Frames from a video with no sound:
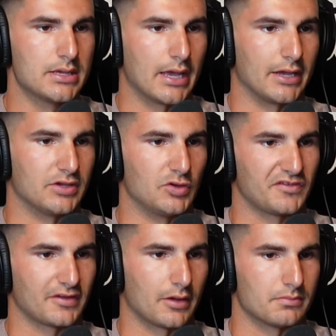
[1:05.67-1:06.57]
and do
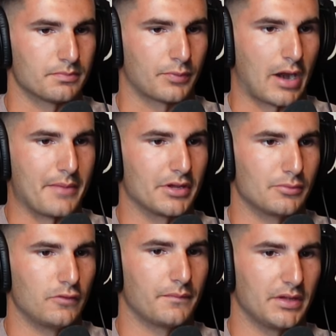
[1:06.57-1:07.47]
some priming
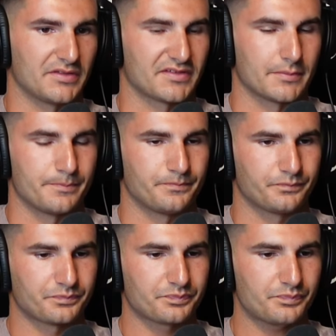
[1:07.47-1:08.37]
movements
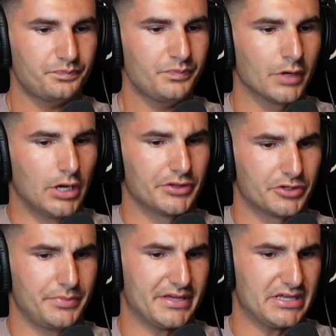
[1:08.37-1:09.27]
a
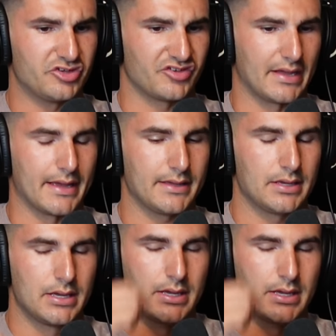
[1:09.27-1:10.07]
little bit each day.